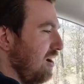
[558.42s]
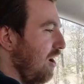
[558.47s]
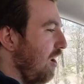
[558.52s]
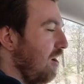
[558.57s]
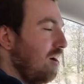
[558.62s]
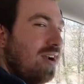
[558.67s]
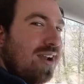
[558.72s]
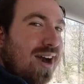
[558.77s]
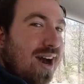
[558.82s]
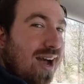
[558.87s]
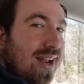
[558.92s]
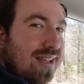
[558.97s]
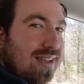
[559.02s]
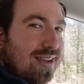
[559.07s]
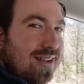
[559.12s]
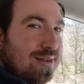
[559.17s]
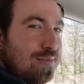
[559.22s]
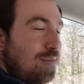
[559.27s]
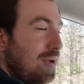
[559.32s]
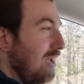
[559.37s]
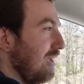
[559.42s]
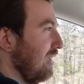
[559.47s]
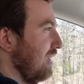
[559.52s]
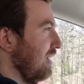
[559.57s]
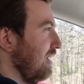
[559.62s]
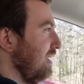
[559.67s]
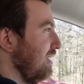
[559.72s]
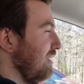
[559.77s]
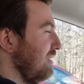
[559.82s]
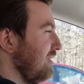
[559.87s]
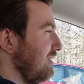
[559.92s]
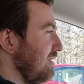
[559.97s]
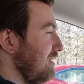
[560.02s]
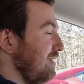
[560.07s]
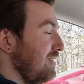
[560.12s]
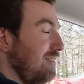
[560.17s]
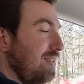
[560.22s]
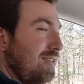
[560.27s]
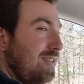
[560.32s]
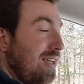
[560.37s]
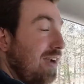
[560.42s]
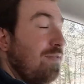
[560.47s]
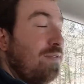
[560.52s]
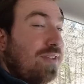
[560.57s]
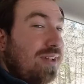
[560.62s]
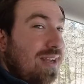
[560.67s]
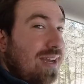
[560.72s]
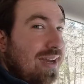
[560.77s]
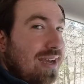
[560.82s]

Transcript: are not going to make it, definitely